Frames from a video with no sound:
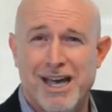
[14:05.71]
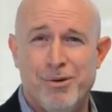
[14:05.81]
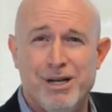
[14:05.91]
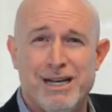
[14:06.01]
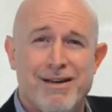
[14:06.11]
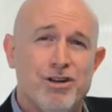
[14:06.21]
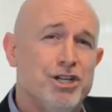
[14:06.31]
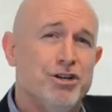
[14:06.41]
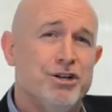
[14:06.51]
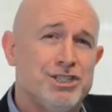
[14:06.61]
We need to have a
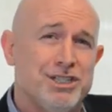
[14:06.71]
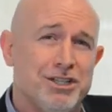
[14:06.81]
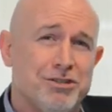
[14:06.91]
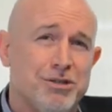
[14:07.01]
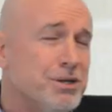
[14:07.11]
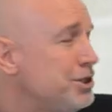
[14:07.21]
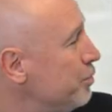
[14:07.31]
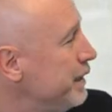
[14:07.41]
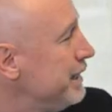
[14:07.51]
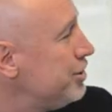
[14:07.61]
heuristic through
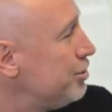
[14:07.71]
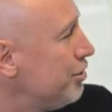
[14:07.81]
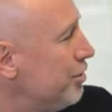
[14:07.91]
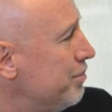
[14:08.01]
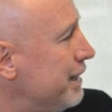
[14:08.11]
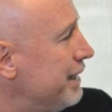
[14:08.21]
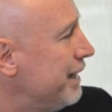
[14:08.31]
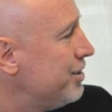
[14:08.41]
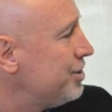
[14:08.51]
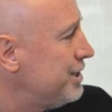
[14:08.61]
which we determine
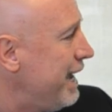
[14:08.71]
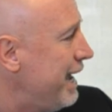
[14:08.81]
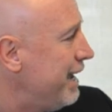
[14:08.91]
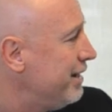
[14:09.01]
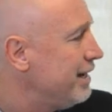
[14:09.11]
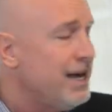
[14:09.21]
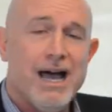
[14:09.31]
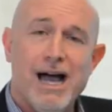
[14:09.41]
and understand